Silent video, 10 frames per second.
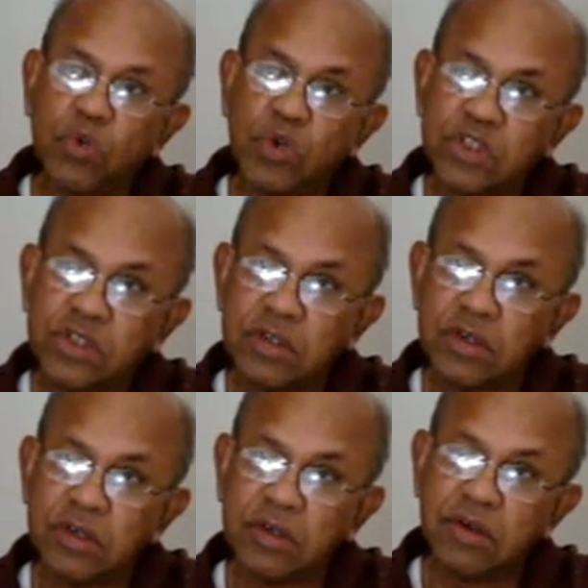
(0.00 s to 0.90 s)
But I
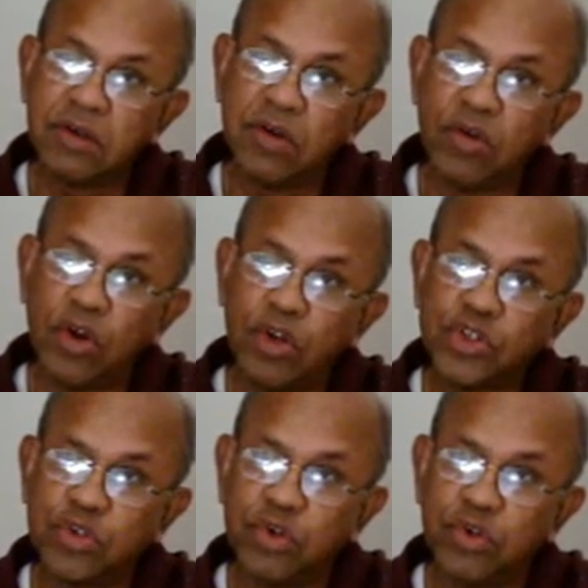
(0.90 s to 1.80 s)
was
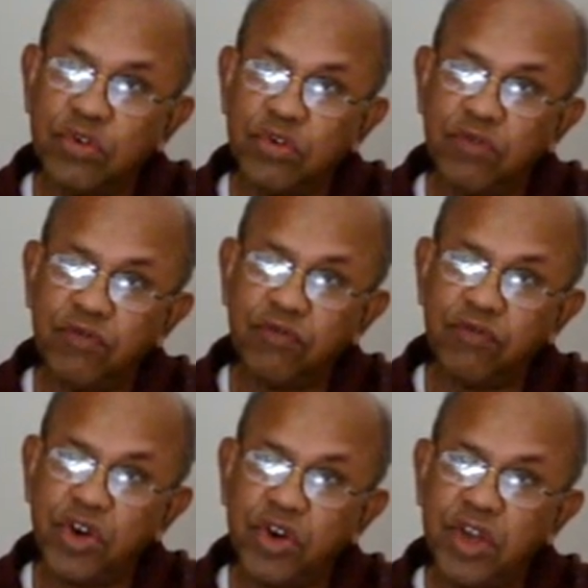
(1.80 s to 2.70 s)
also
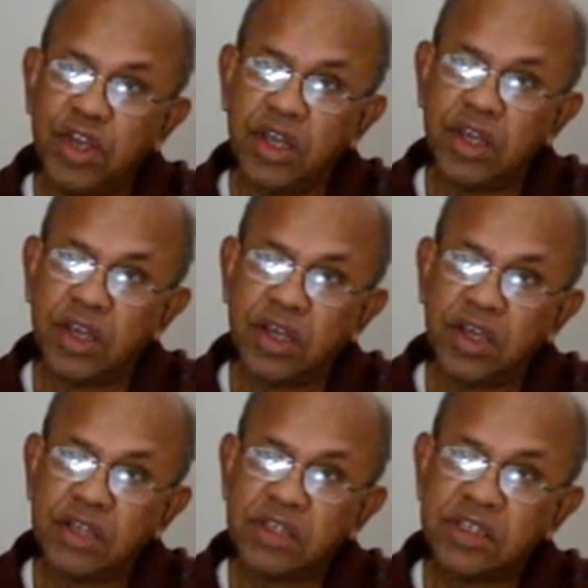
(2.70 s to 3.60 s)
very
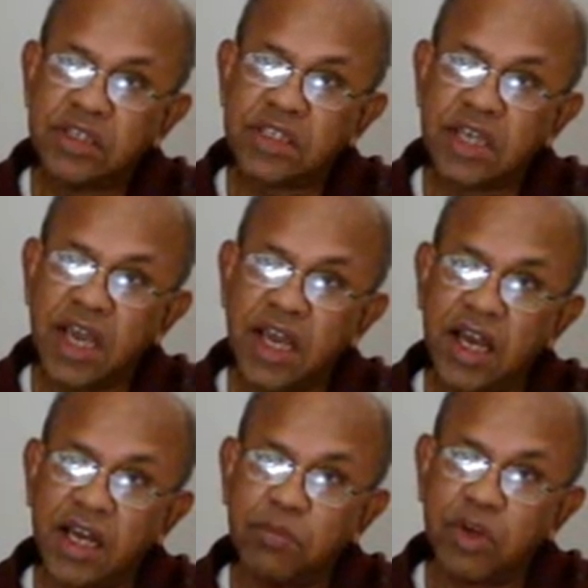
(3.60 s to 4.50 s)

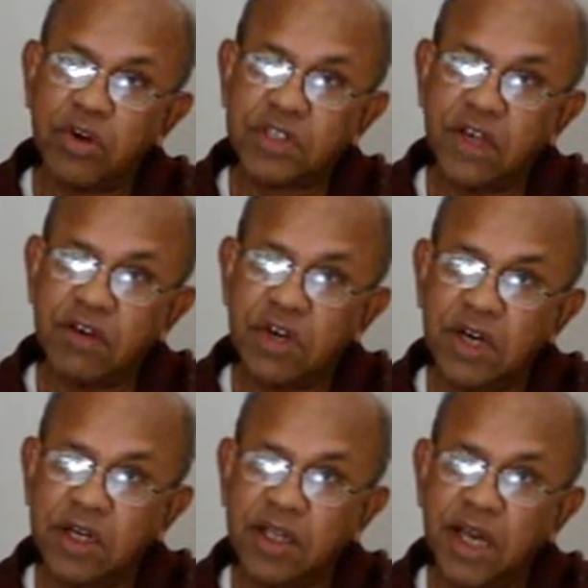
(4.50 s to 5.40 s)
scared because
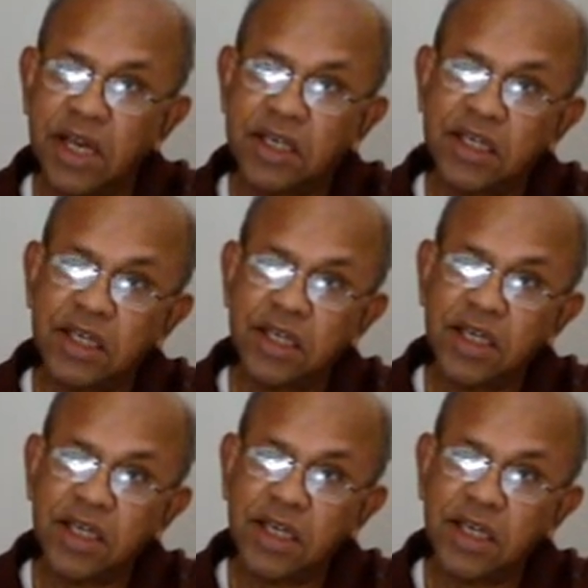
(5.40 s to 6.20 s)
I've heard that